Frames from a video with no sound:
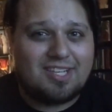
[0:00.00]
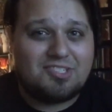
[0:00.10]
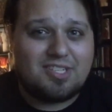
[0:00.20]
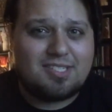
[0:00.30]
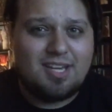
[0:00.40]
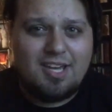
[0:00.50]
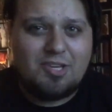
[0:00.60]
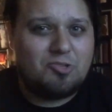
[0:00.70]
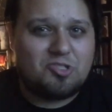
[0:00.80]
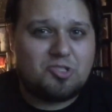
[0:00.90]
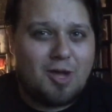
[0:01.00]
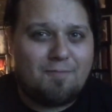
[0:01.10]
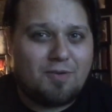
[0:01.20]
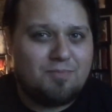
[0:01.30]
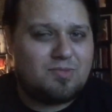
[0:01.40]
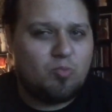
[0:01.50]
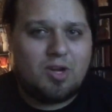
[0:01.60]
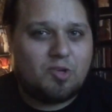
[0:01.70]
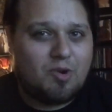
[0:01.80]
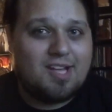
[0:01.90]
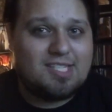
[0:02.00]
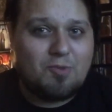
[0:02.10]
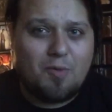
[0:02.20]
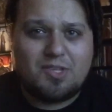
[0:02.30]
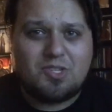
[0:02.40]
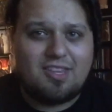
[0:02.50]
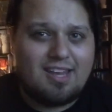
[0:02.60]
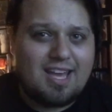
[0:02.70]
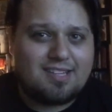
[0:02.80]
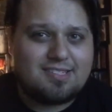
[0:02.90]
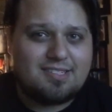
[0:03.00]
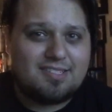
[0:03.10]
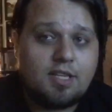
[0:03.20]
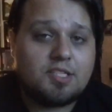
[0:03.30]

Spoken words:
It's just, you just jump from one crazy moment to the next.